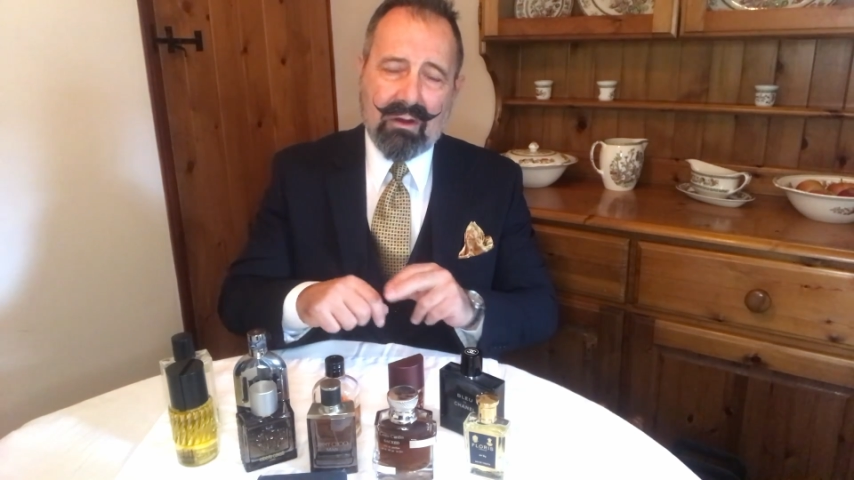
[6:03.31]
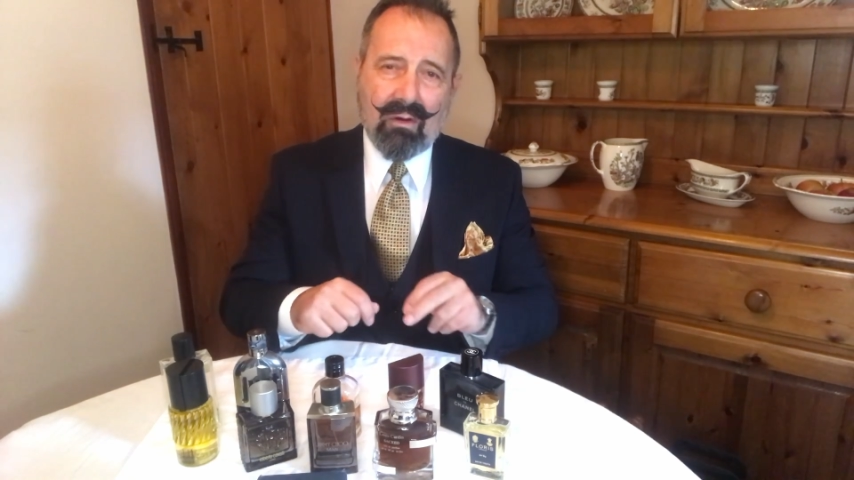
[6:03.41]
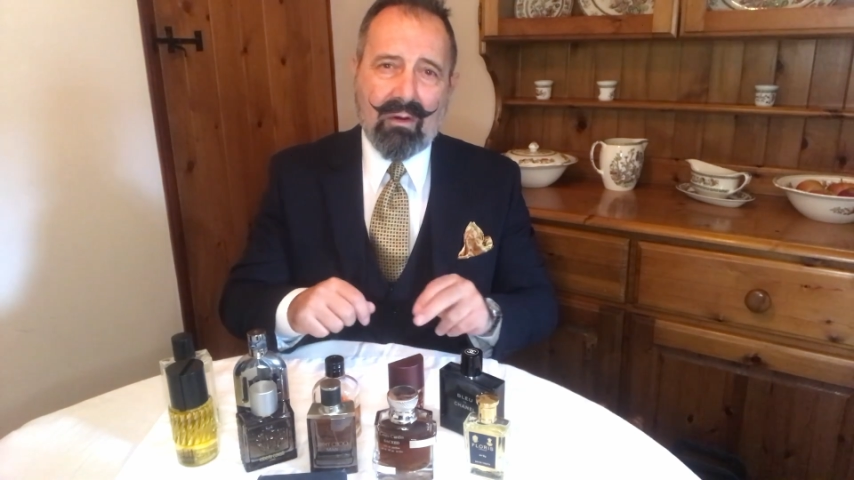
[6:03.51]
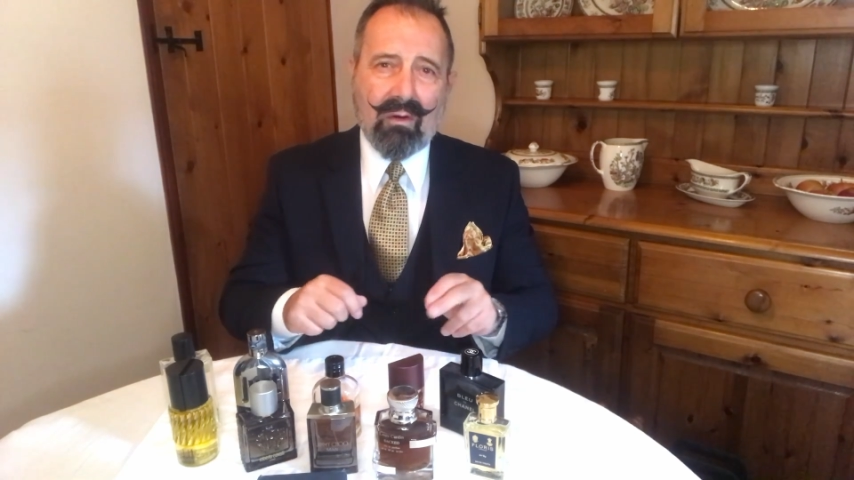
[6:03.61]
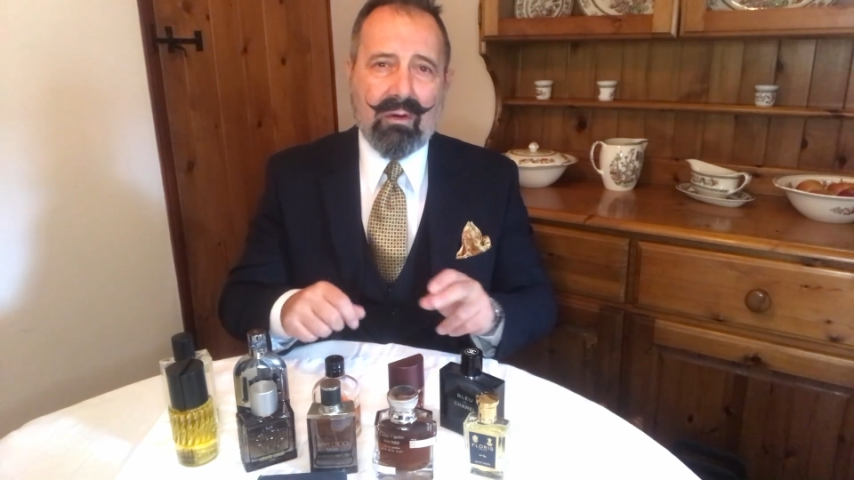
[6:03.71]

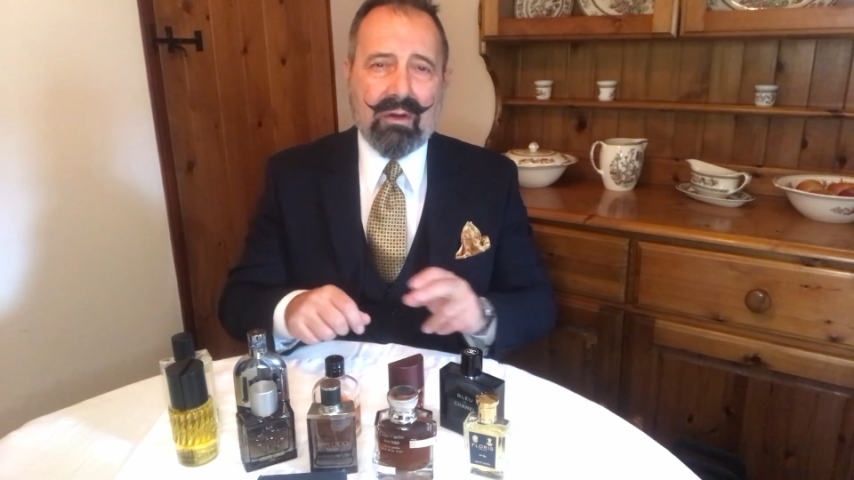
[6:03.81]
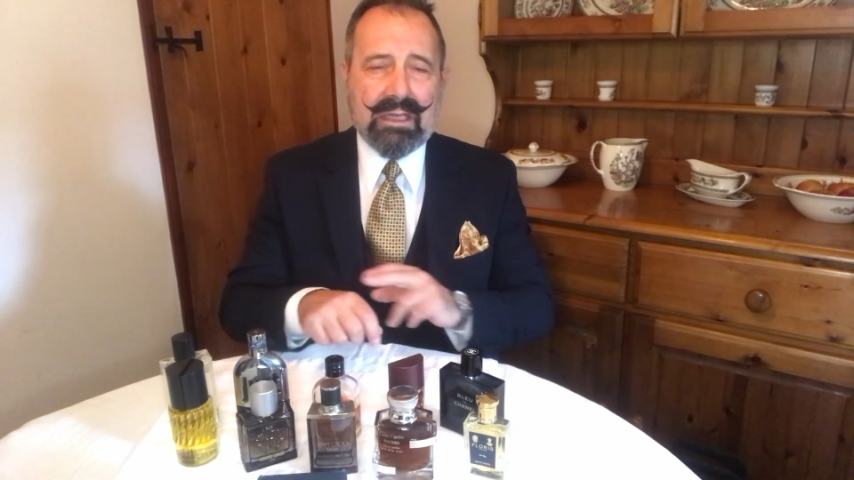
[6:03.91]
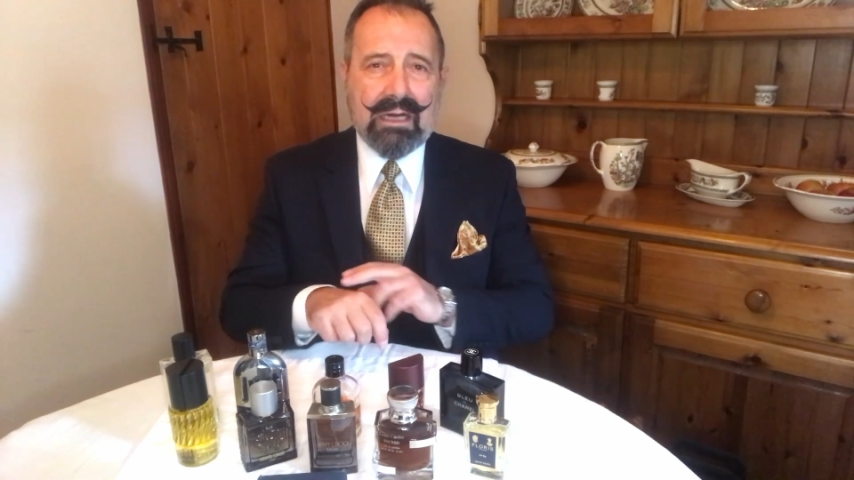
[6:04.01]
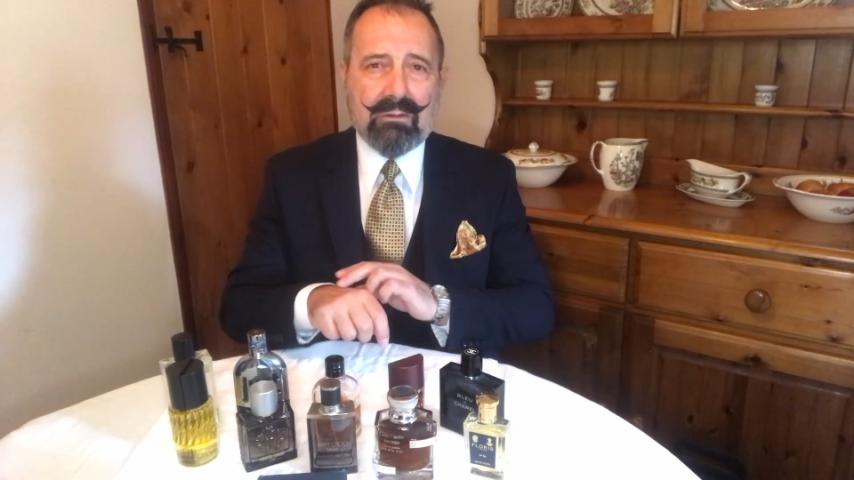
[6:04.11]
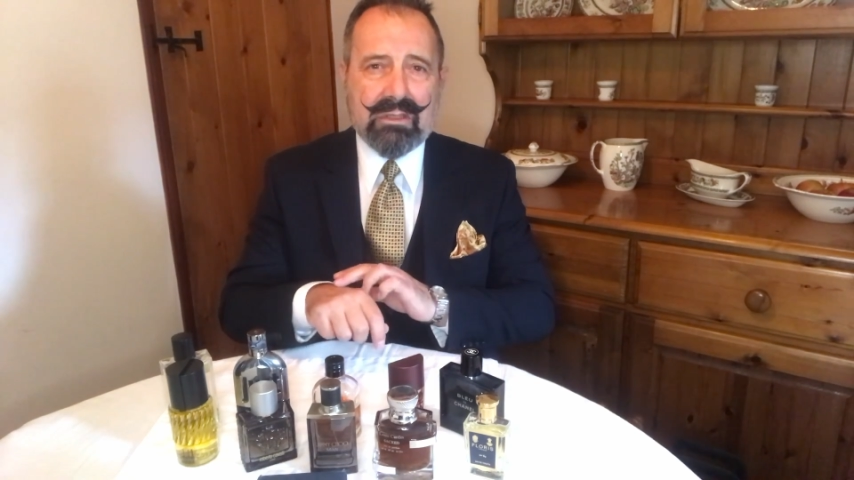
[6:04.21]
or
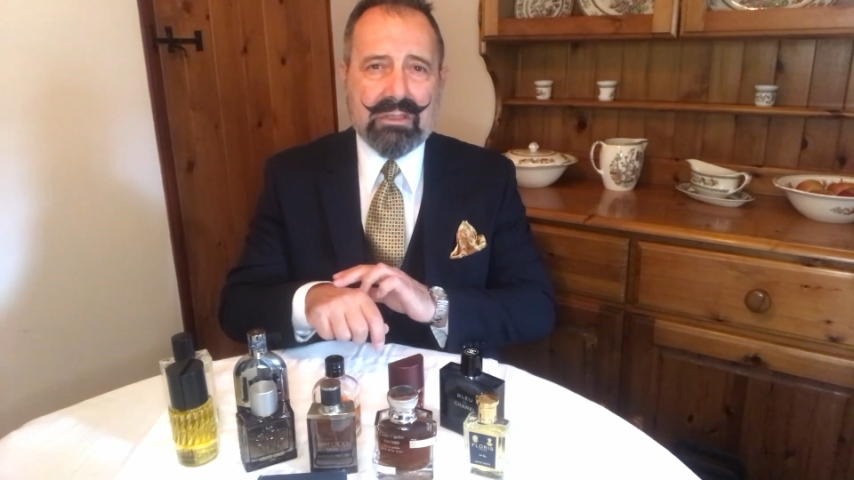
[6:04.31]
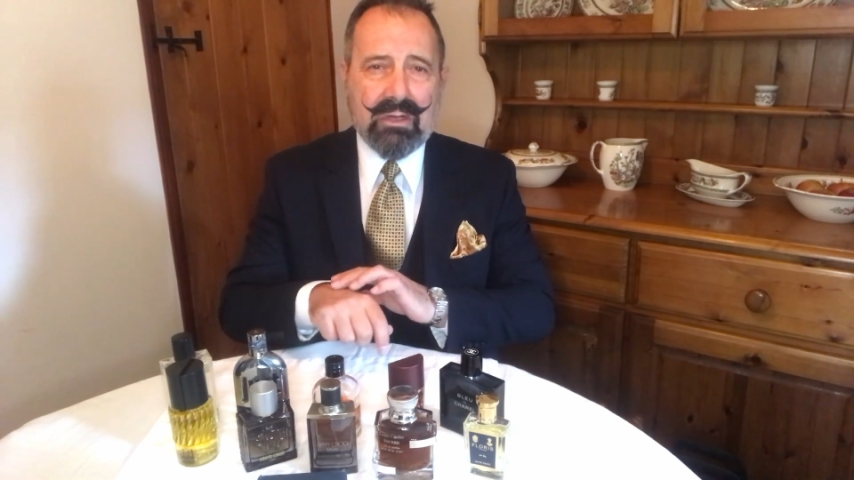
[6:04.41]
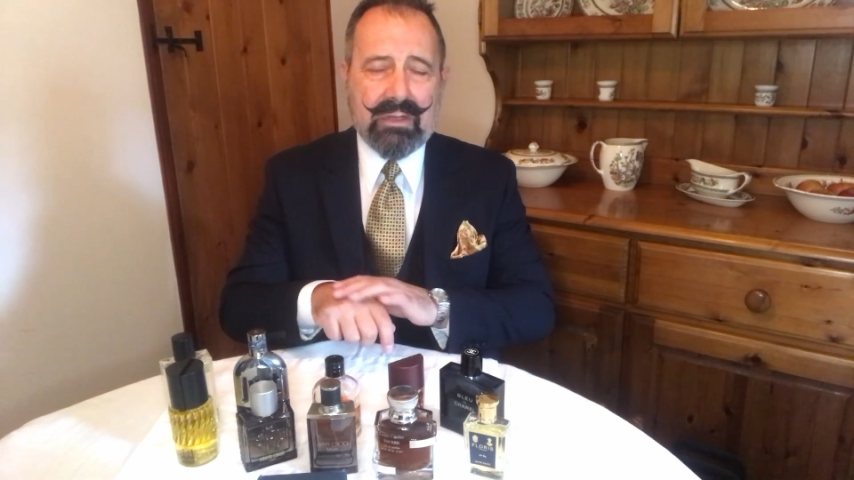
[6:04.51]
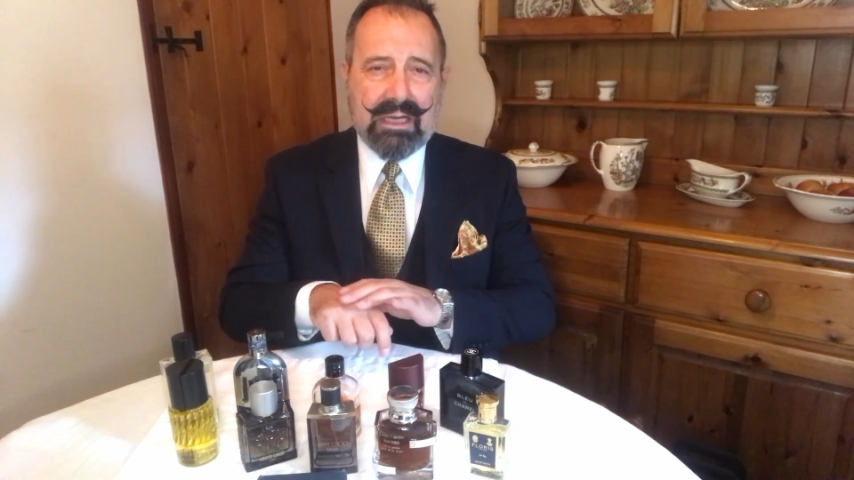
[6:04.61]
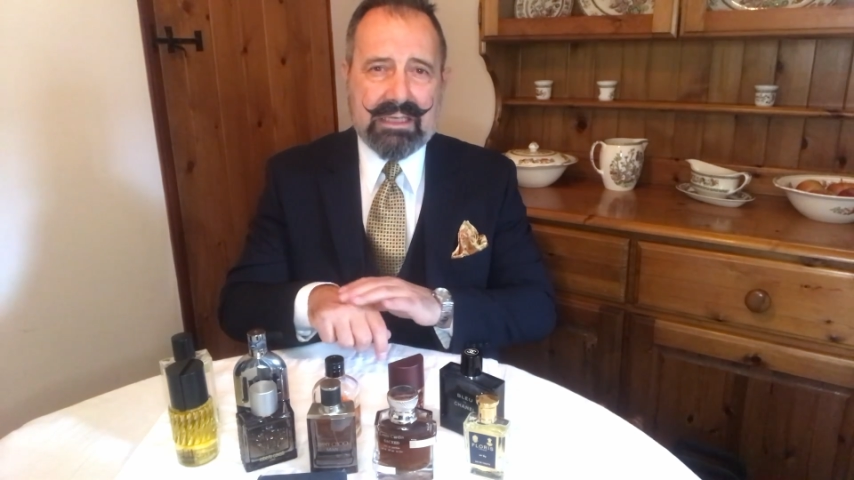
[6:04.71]
you know,
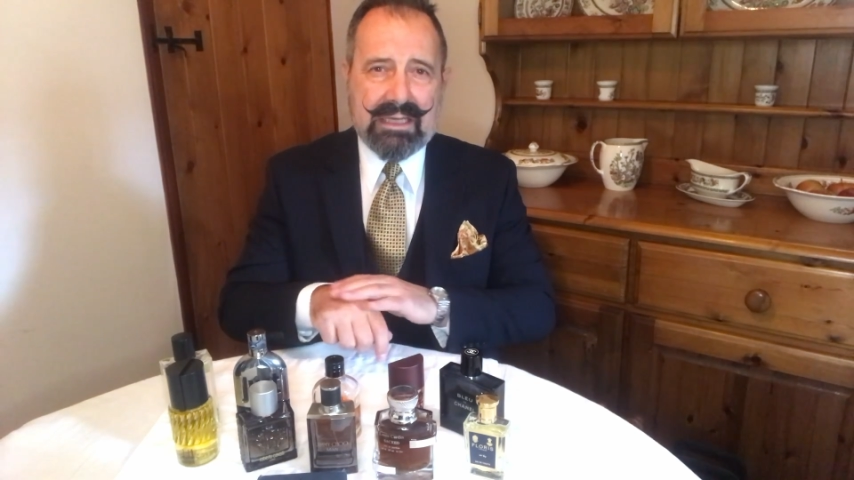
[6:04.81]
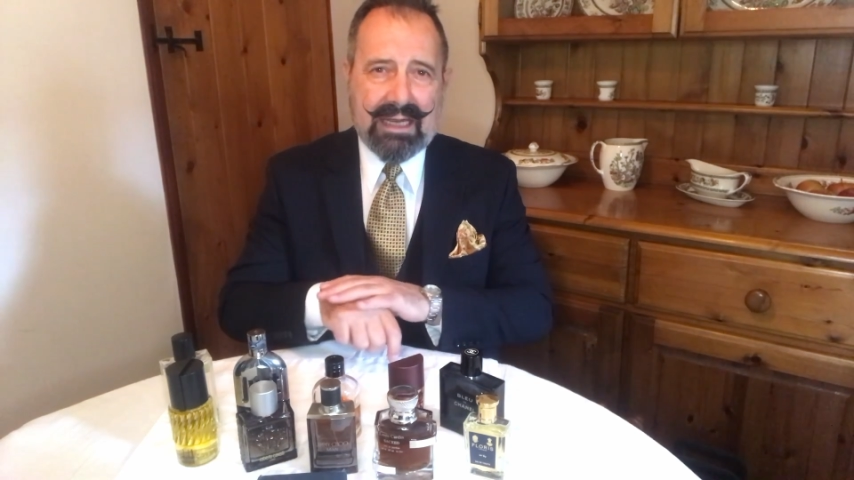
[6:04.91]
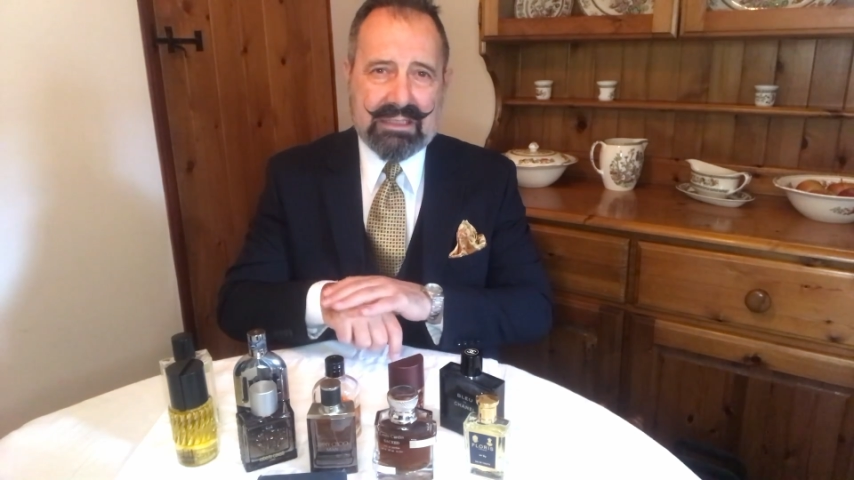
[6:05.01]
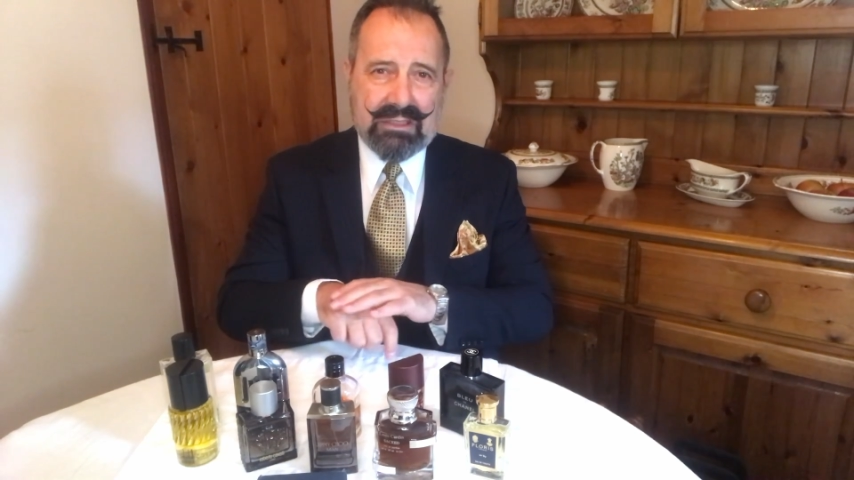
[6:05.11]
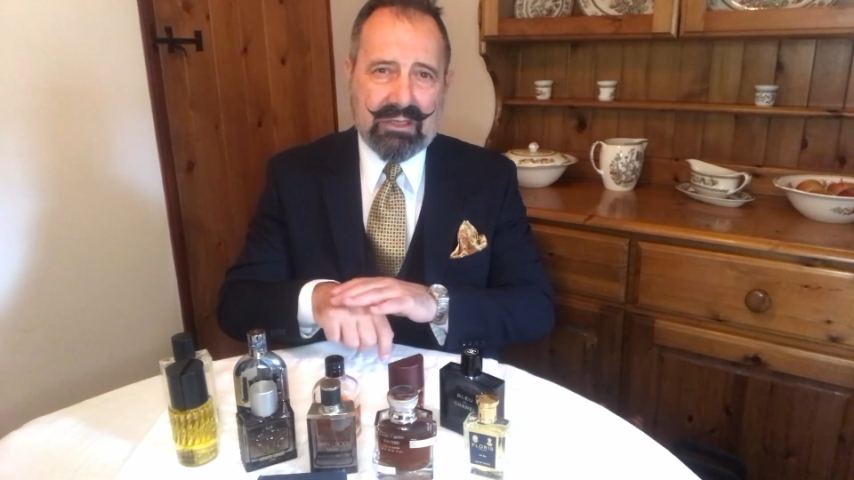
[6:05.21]
so it's
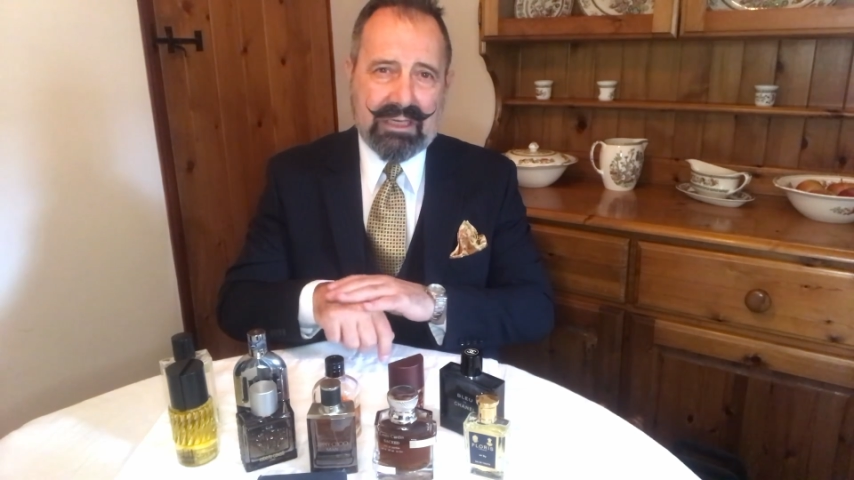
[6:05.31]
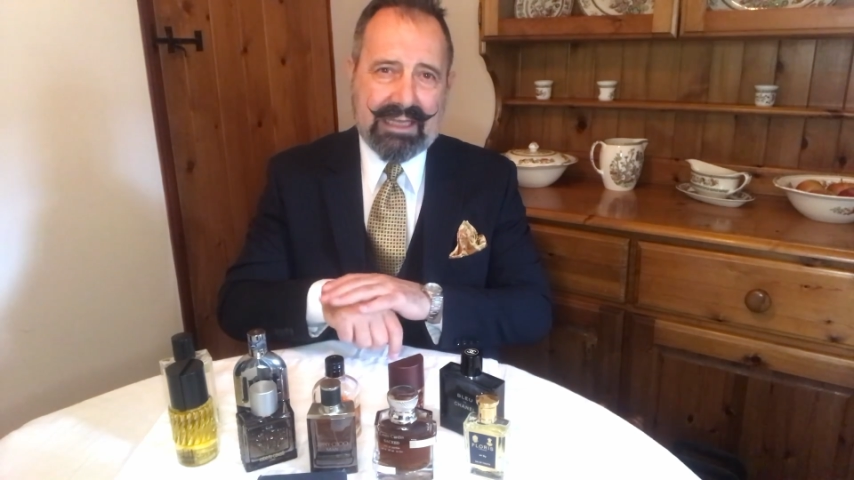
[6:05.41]
actually going